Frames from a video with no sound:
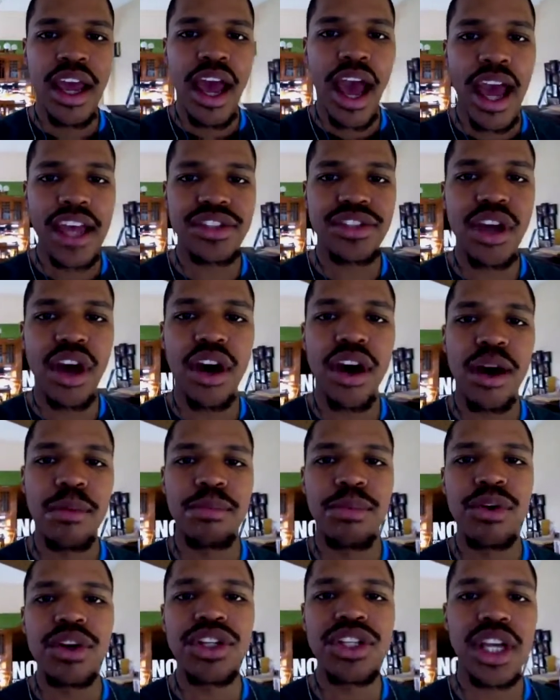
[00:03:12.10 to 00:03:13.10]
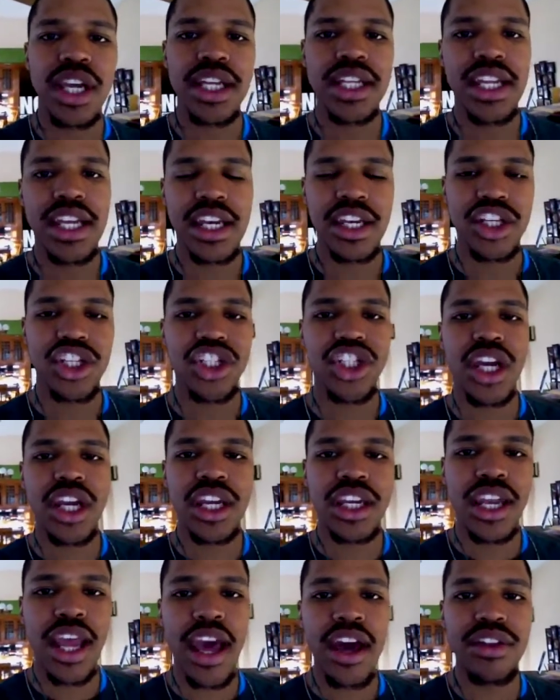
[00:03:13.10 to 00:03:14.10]
I saw abortion clinics
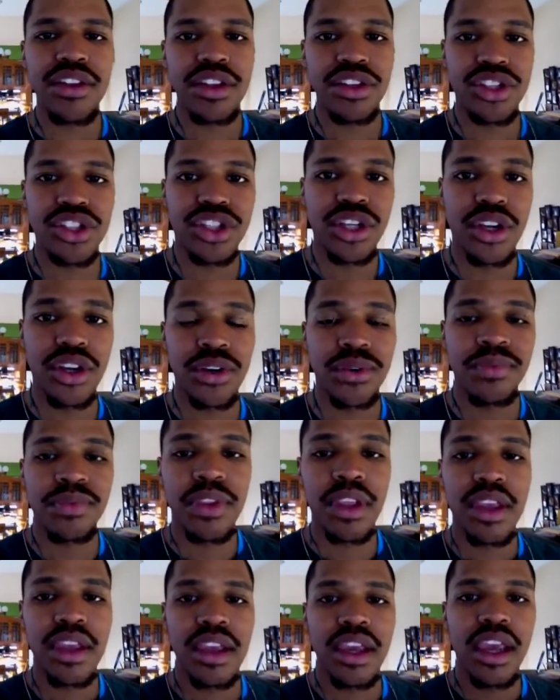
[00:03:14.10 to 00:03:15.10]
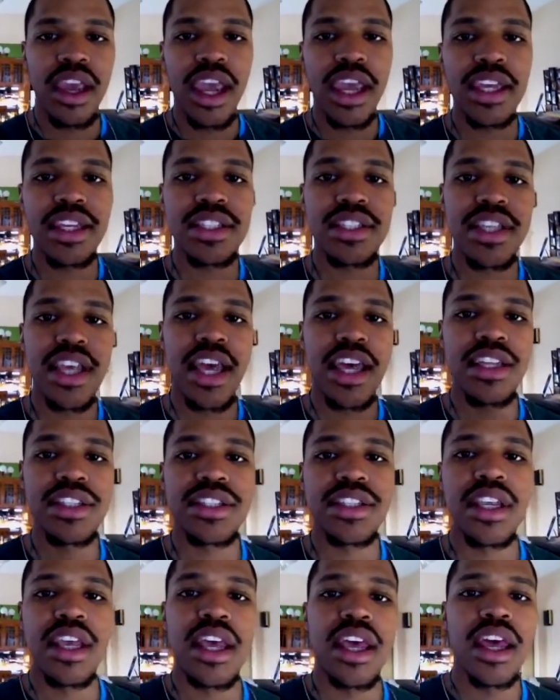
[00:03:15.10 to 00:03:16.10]
shutting down this year. He
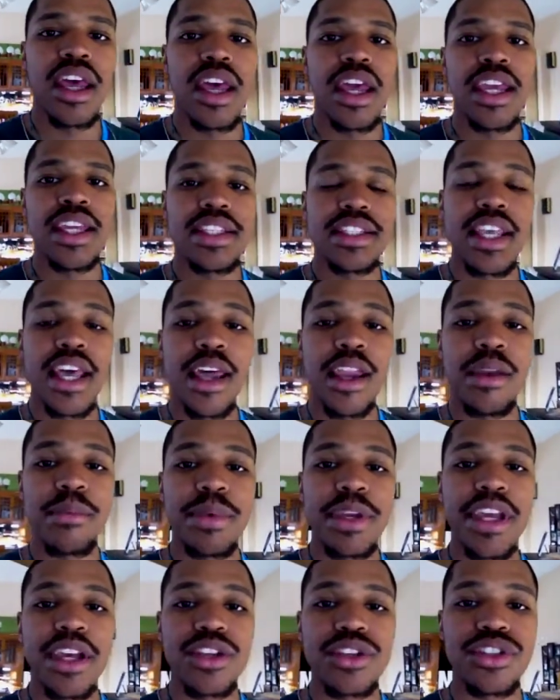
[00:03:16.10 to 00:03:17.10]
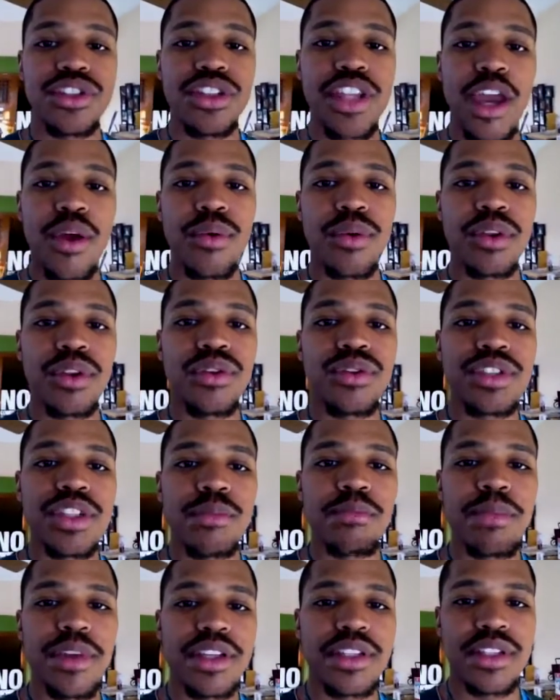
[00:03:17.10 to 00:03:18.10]
said because they were losing
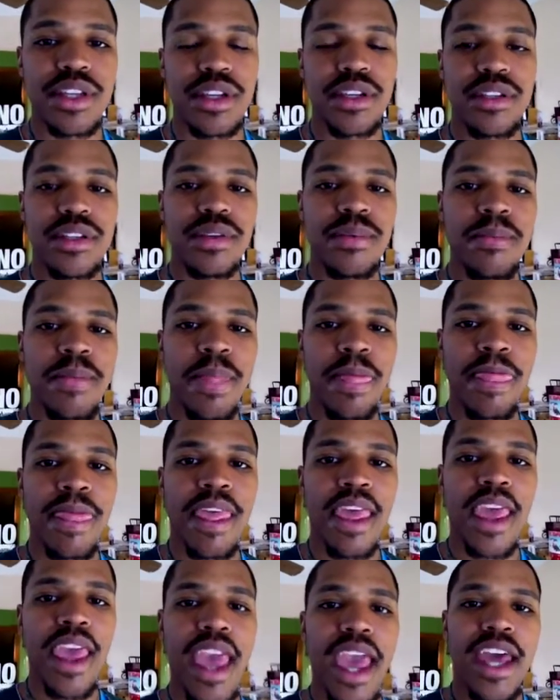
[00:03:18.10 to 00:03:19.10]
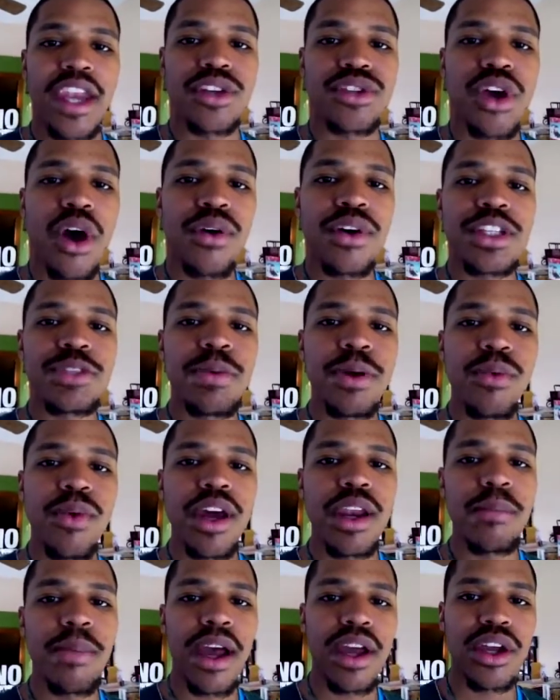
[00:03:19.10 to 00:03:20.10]
business. And it's always been
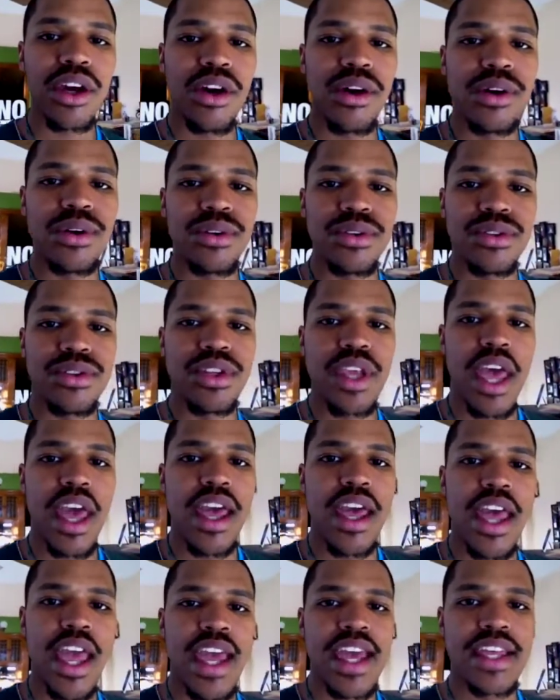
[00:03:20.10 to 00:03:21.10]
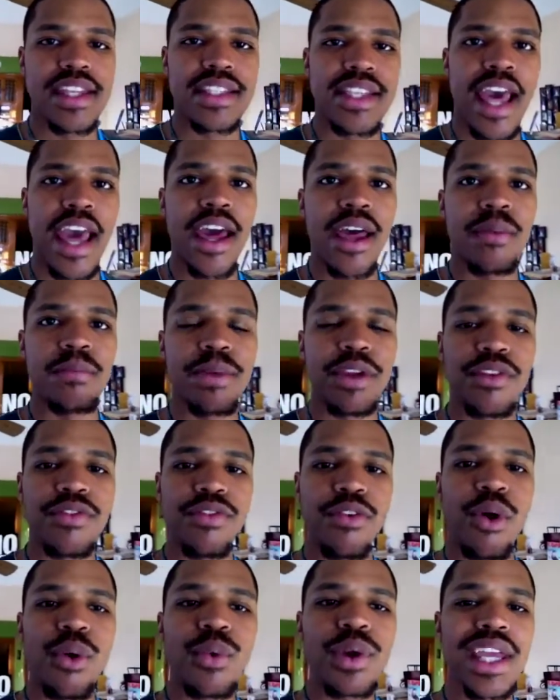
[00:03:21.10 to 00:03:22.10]
one of my goals is that
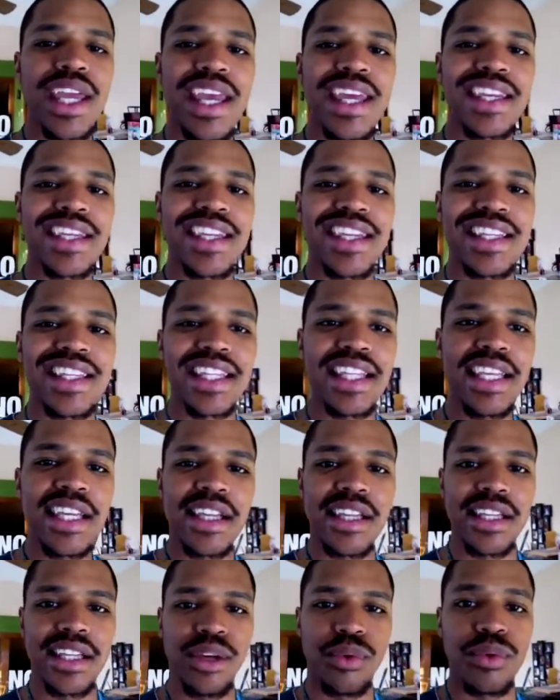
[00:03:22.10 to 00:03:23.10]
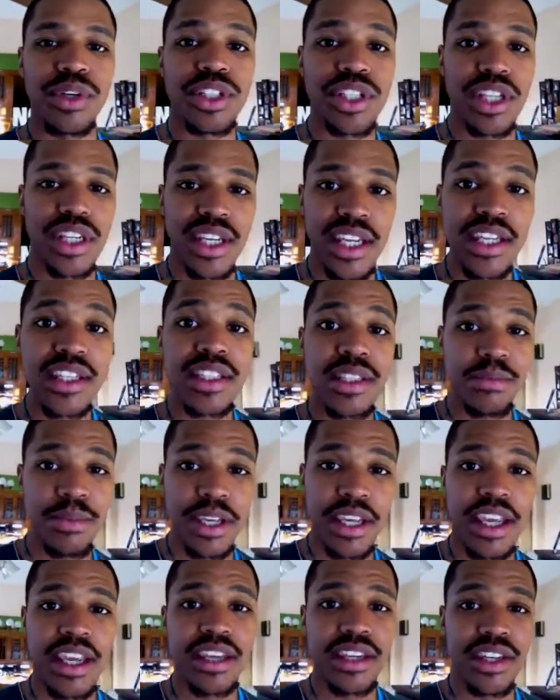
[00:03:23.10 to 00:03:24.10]
before we end it legally, which it needs to
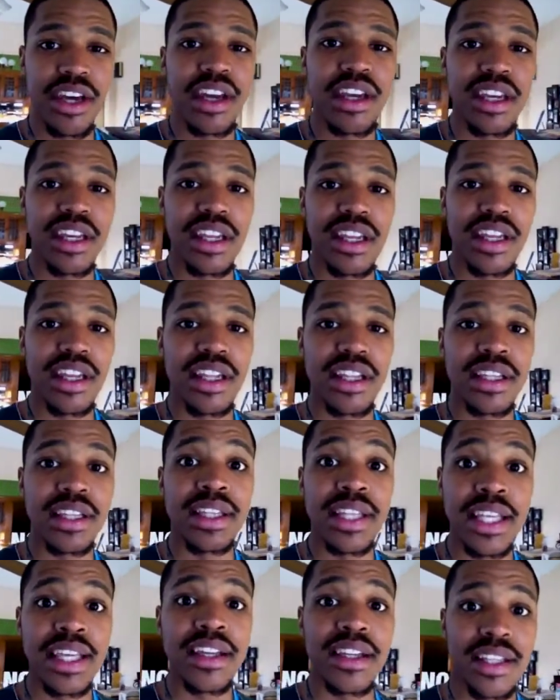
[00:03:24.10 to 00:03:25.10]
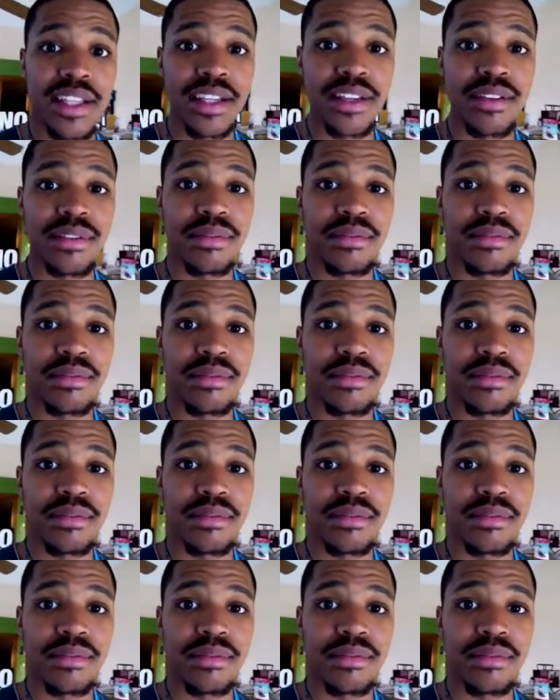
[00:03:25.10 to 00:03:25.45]
be done legally,